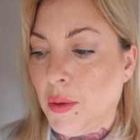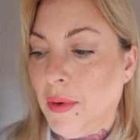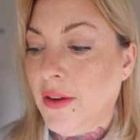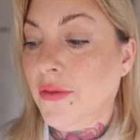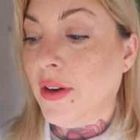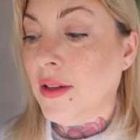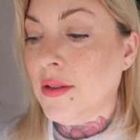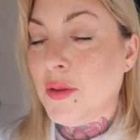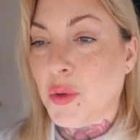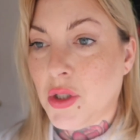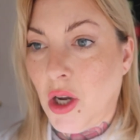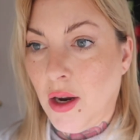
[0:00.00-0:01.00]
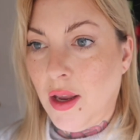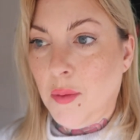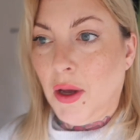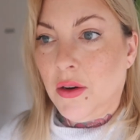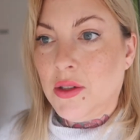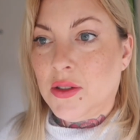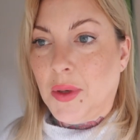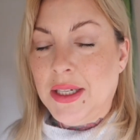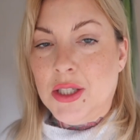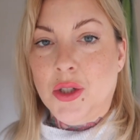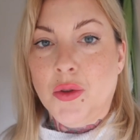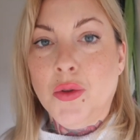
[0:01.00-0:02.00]
but my friends were talking about it, so I
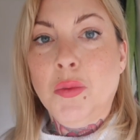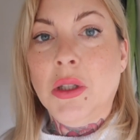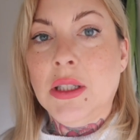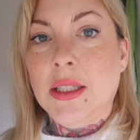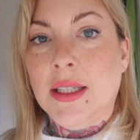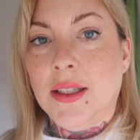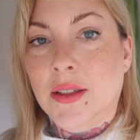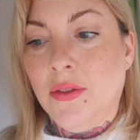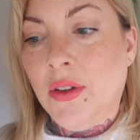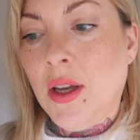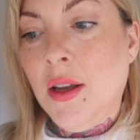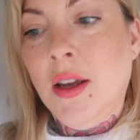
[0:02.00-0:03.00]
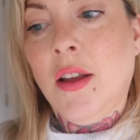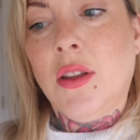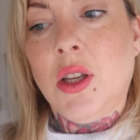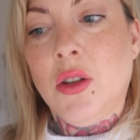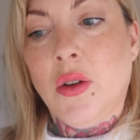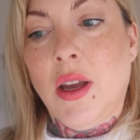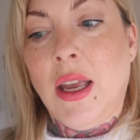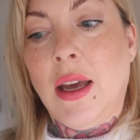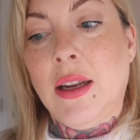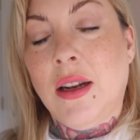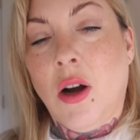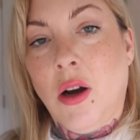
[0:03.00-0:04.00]
do believe that you can
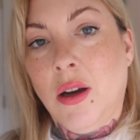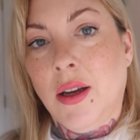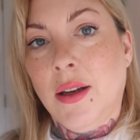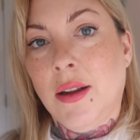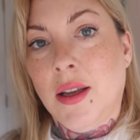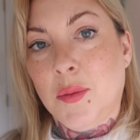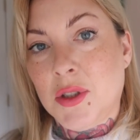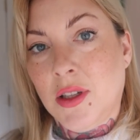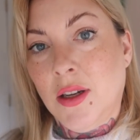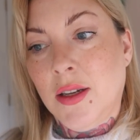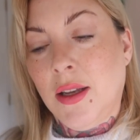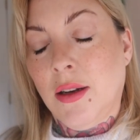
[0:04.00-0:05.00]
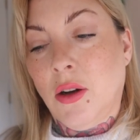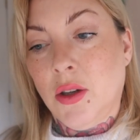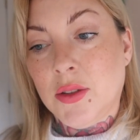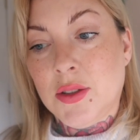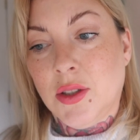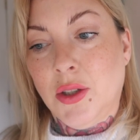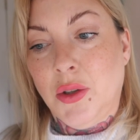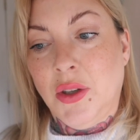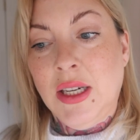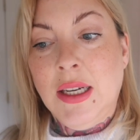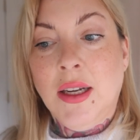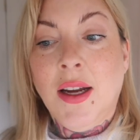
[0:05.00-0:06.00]
get it on Amazon, and also
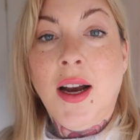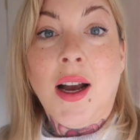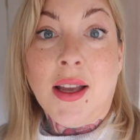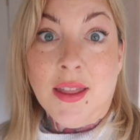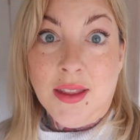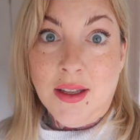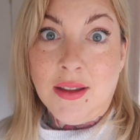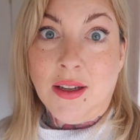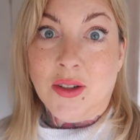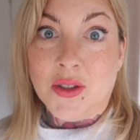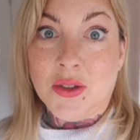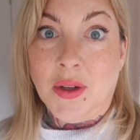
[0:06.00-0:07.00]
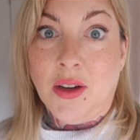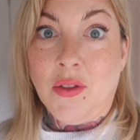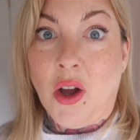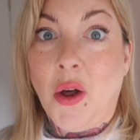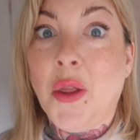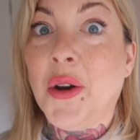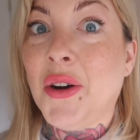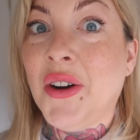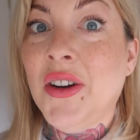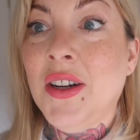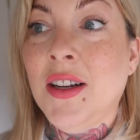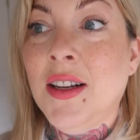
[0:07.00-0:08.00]
I think they also have
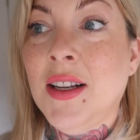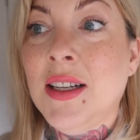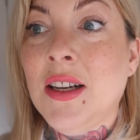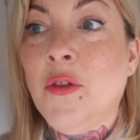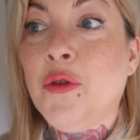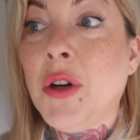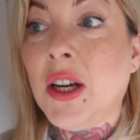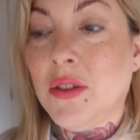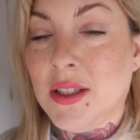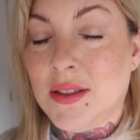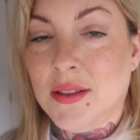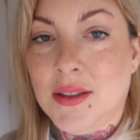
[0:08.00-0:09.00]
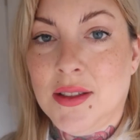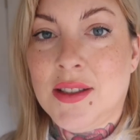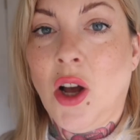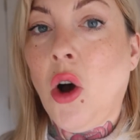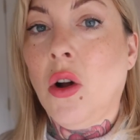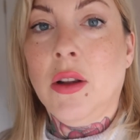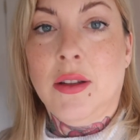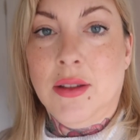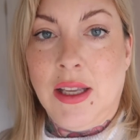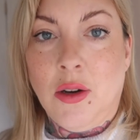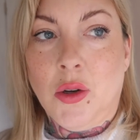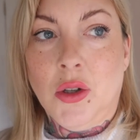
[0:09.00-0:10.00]
other fragrances all in
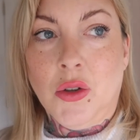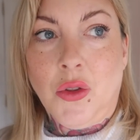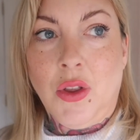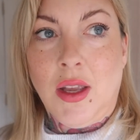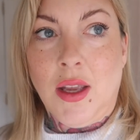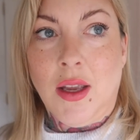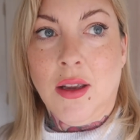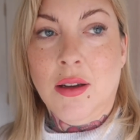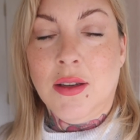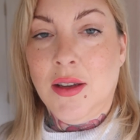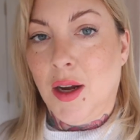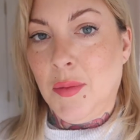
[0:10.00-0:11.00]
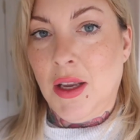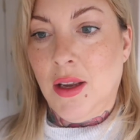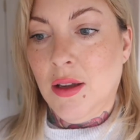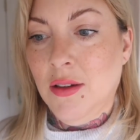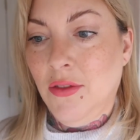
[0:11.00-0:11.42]
the earthy yummy